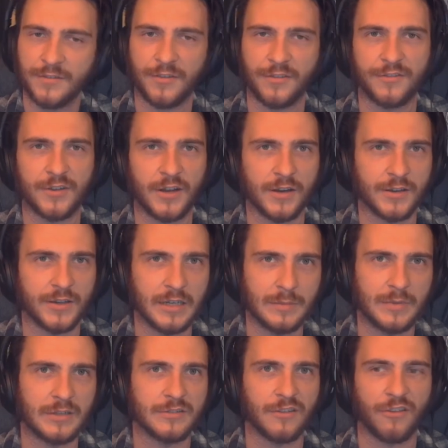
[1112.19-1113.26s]
It's talking
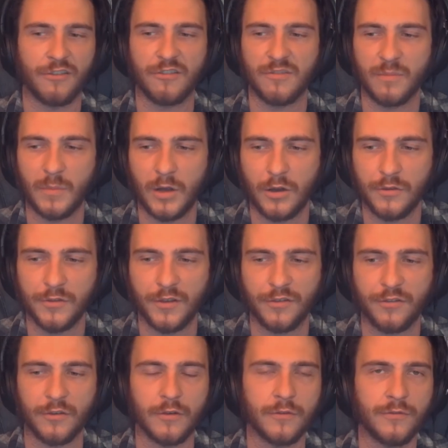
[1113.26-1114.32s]
about the
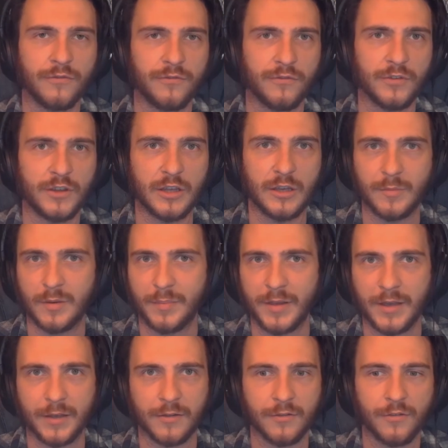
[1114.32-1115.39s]
smallness of human
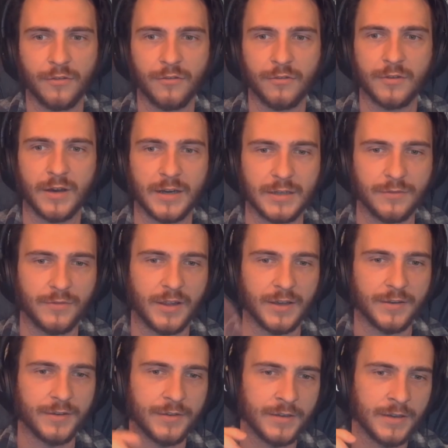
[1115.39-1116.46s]
beings, kind of
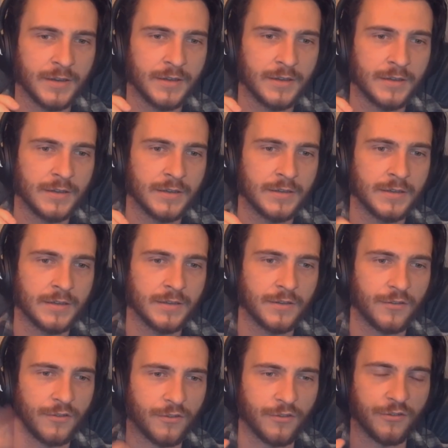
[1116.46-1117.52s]
like
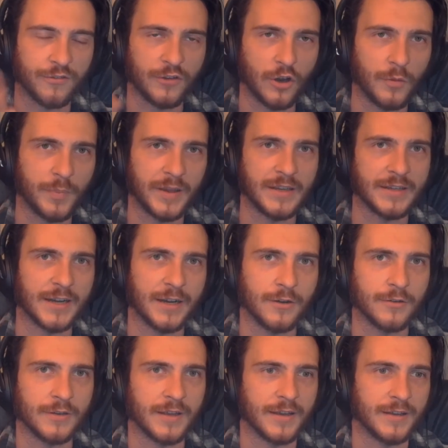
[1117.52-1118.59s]
scoping
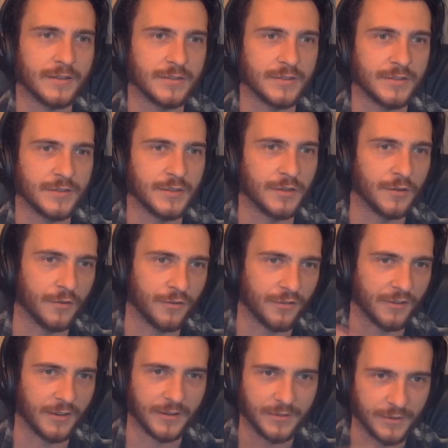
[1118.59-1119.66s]
out and, you know,
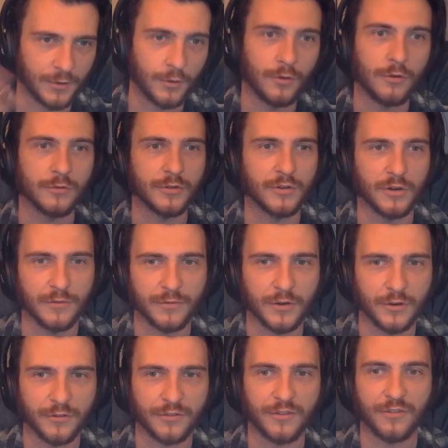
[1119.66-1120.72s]
seeing the whole
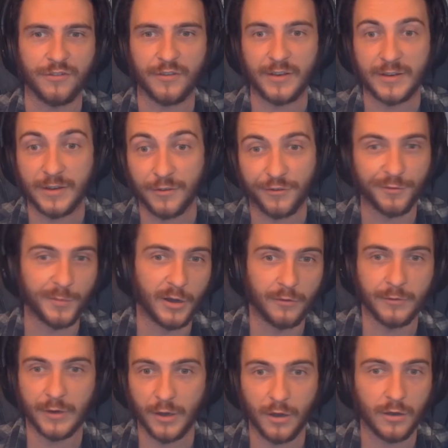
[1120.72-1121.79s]
universe and seeing how small
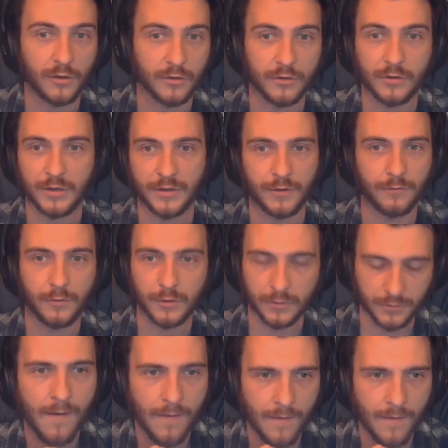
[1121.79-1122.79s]
we are in the world.